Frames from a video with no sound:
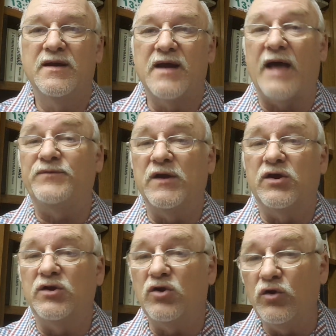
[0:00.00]
At the
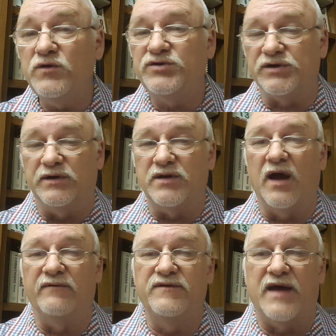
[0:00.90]
conclusion
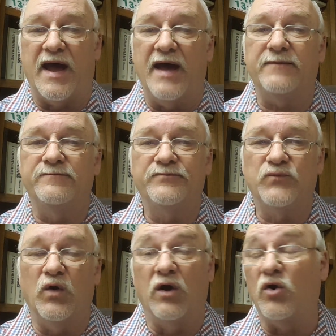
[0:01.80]
of that,
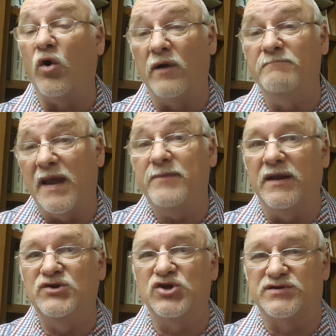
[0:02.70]
or
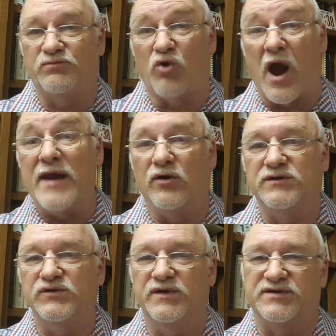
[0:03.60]
maybe just prior
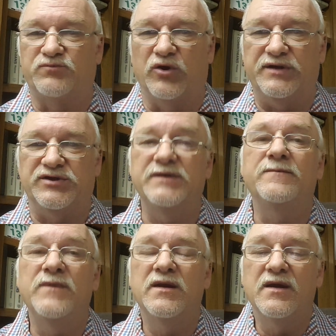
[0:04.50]
to his
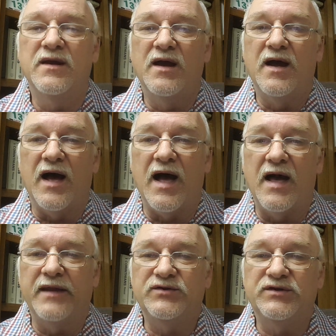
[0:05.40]
preaching,
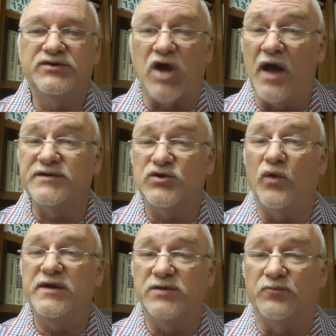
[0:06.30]
John's
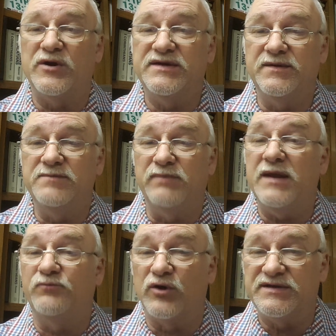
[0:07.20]
going to
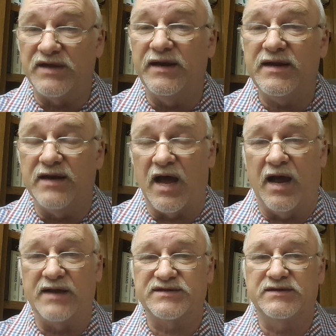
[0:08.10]
be presenting
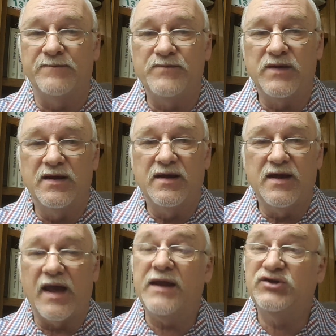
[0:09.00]
us
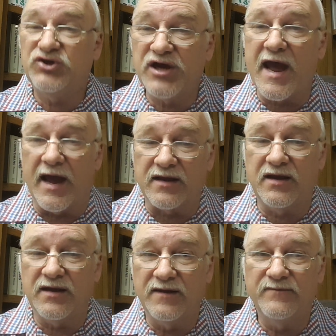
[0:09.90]
a
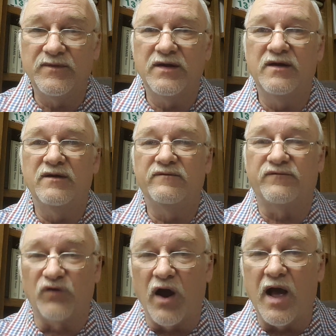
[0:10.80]
check
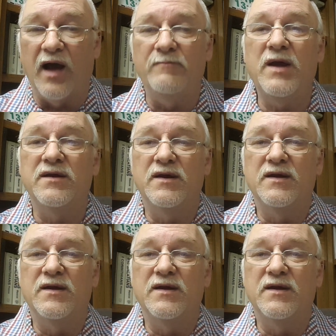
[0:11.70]
from